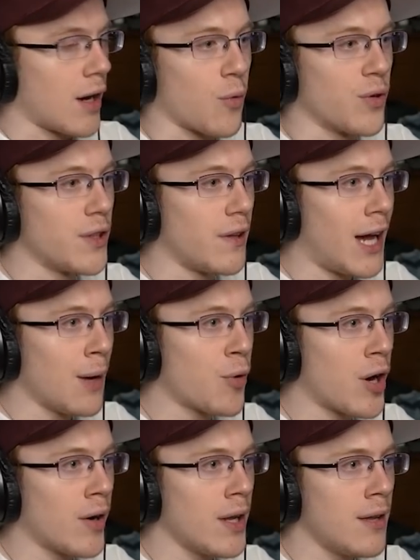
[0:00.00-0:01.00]
We're in the
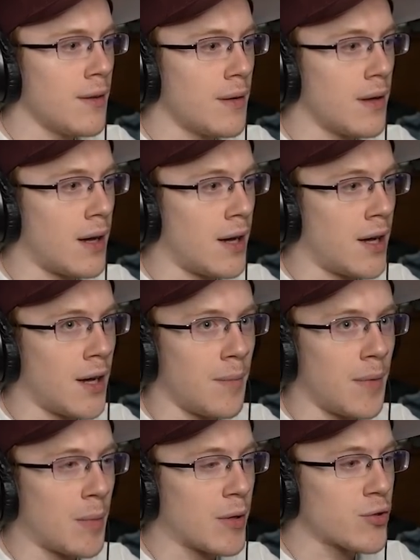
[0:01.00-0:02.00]
library. I'm
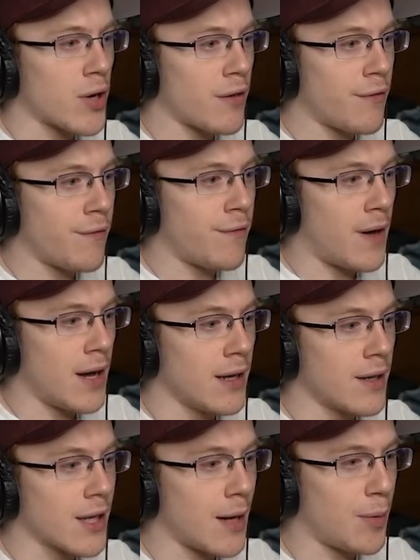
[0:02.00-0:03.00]
going to try to find
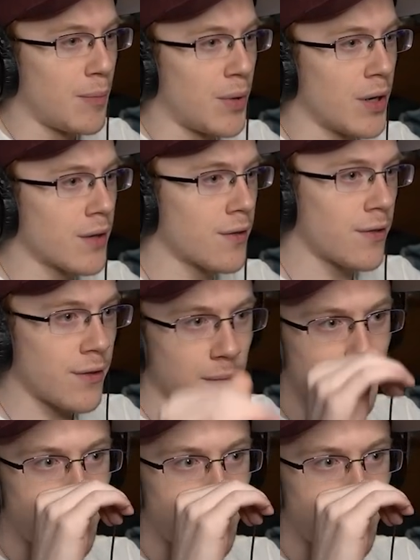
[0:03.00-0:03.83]
a couple books.